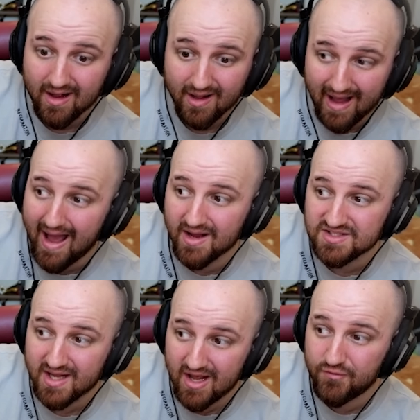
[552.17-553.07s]
guys,
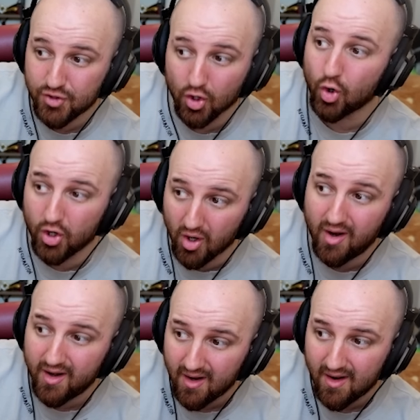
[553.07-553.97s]
if you're
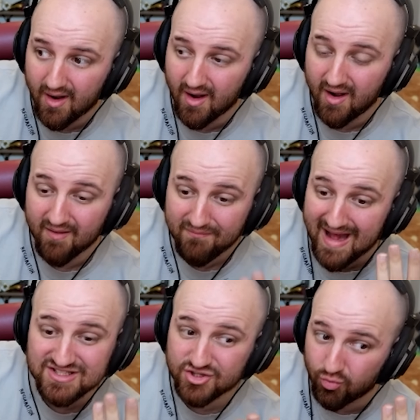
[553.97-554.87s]
good,
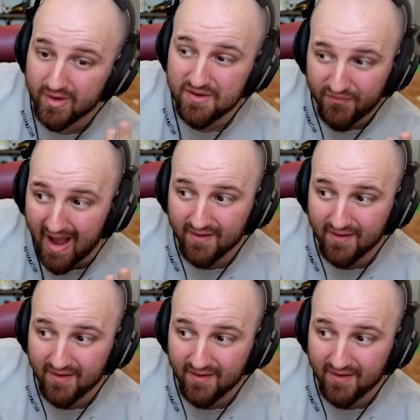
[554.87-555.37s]
that's three five